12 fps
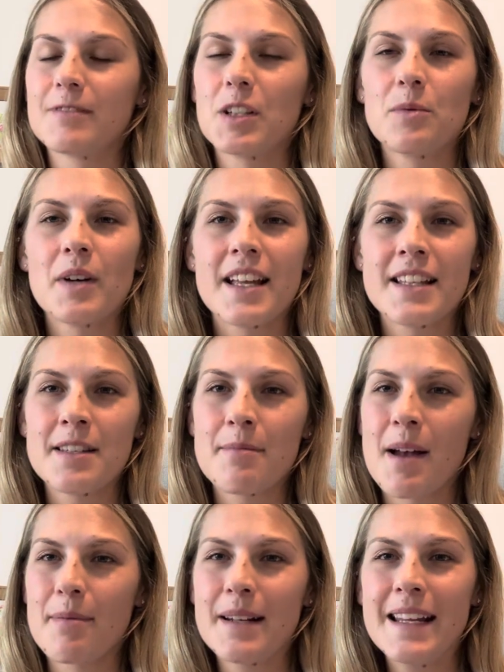what ends up
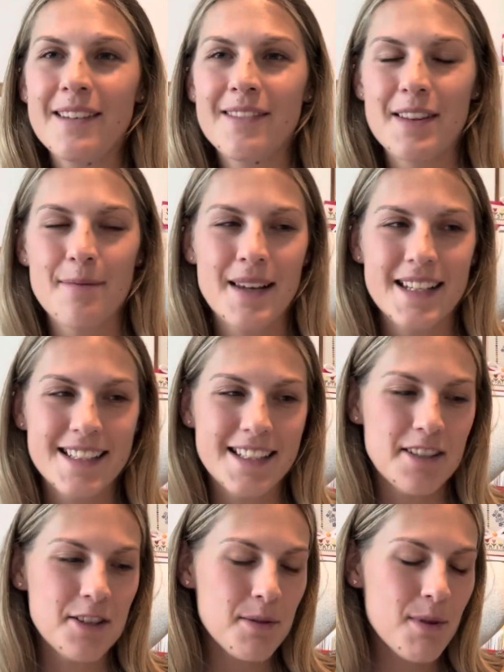happening with my
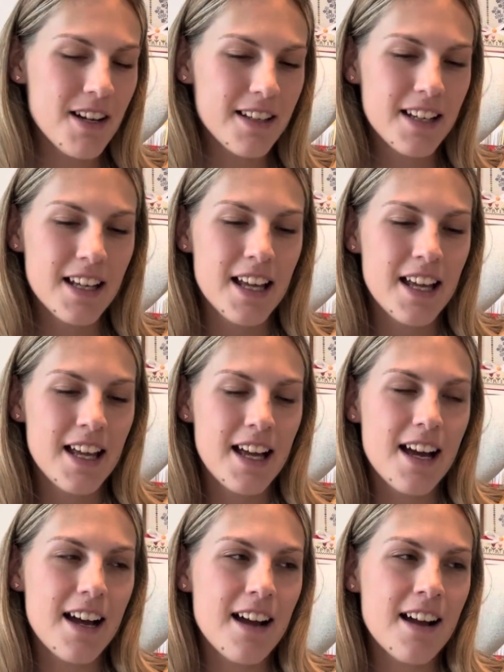stitchy bug.
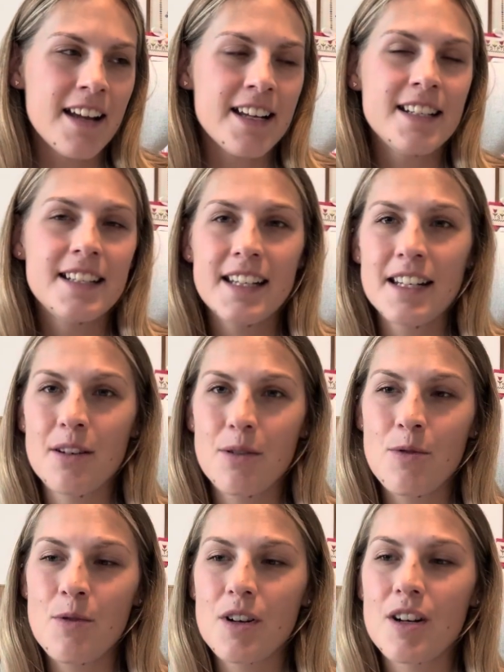I did
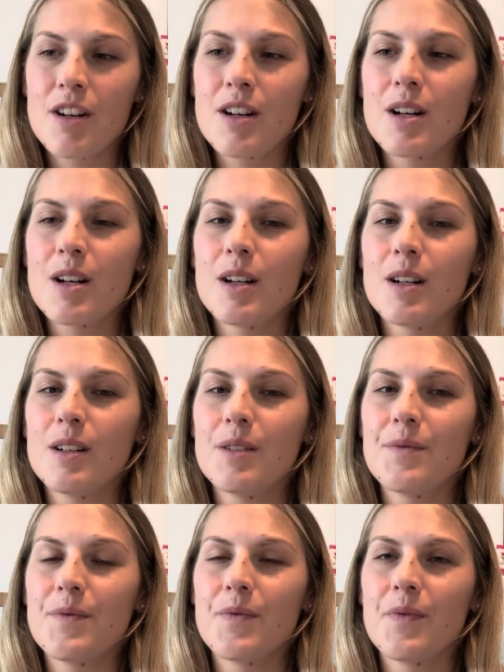order
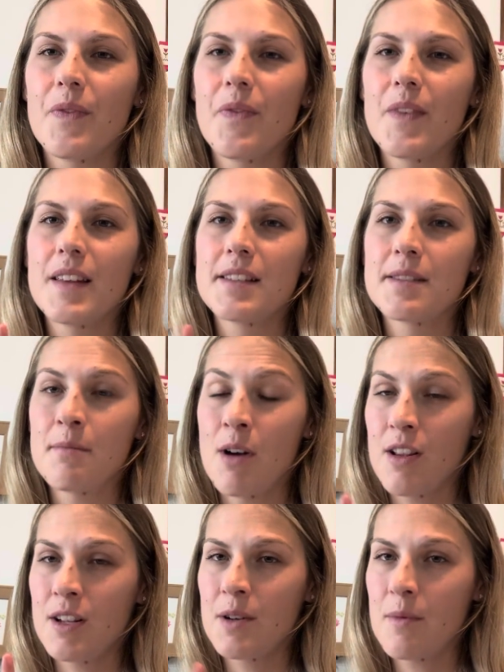
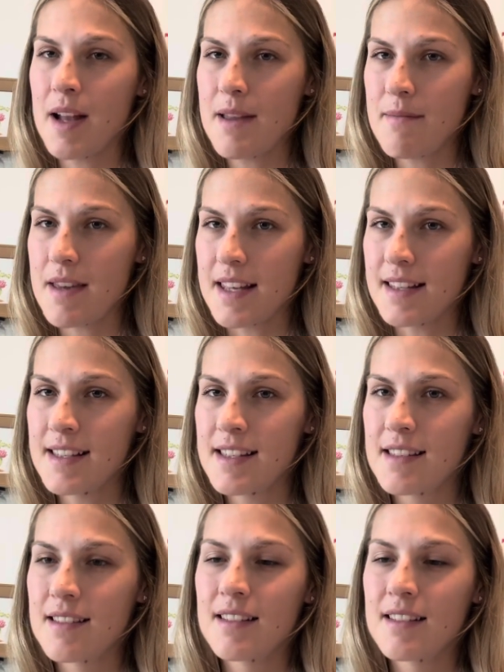smaller white beads